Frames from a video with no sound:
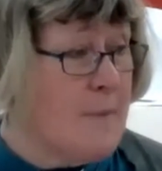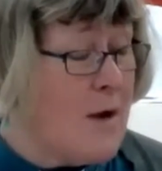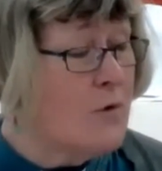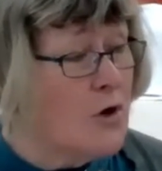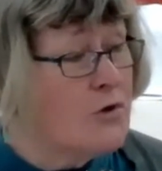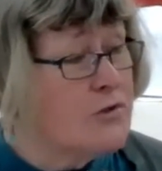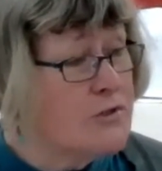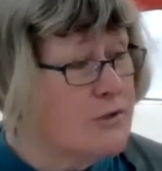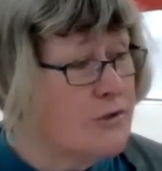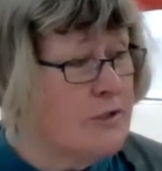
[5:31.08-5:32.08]
about God,
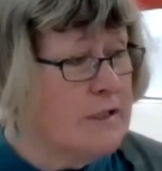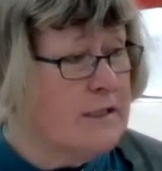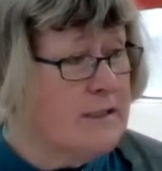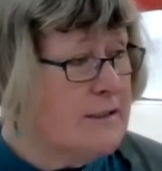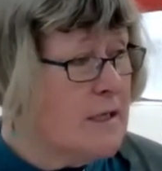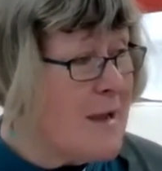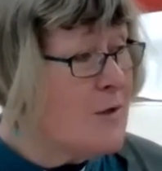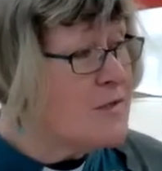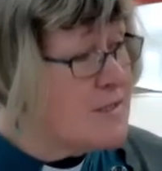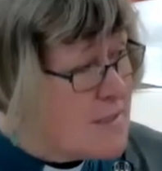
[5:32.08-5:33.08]

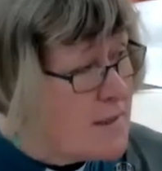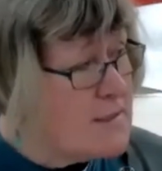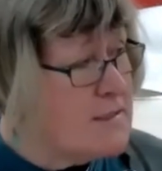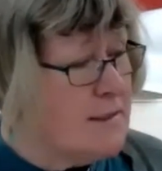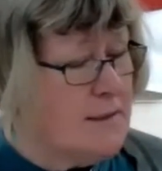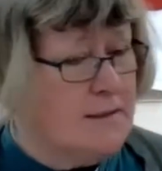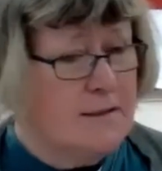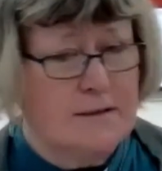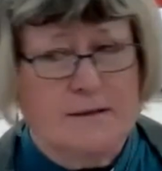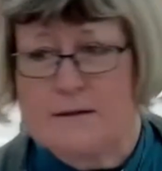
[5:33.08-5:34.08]
about society,
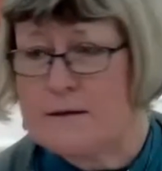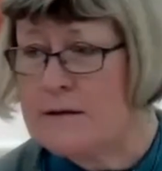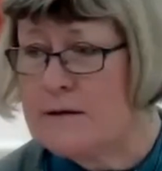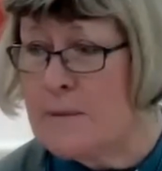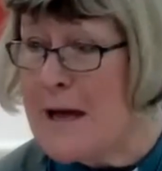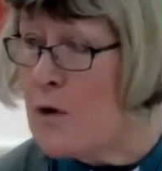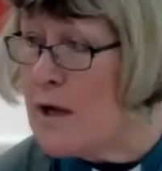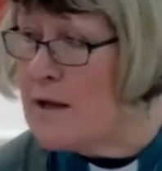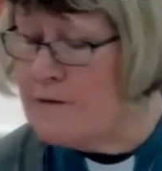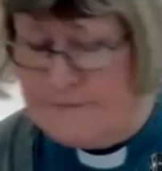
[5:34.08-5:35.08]
about
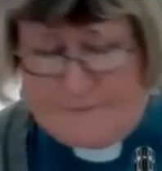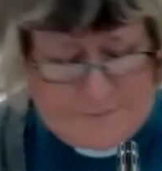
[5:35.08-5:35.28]
life.